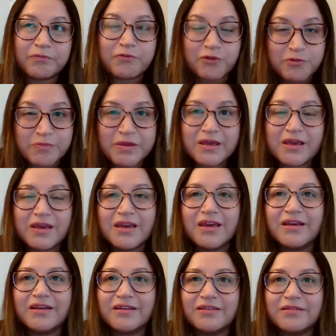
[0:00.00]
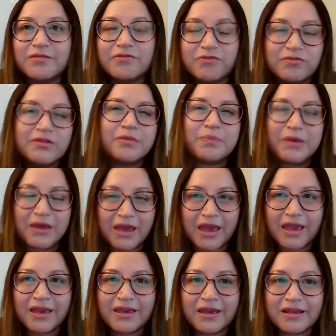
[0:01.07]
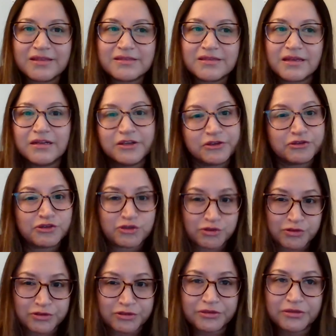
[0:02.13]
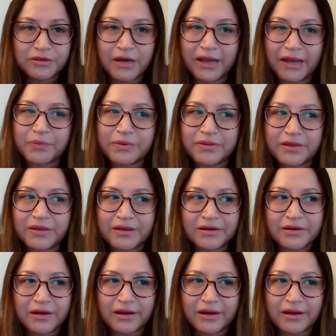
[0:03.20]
For me, the PA, it's a little shorter. Like we did it,